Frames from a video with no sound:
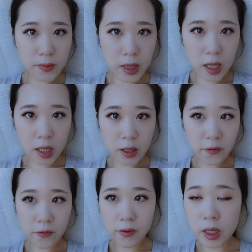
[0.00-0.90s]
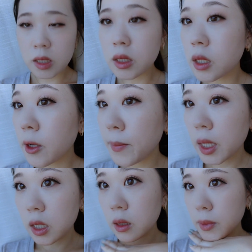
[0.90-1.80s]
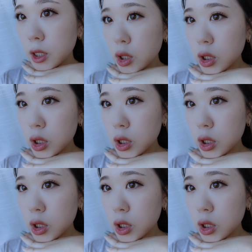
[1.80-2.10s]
my final makeup look.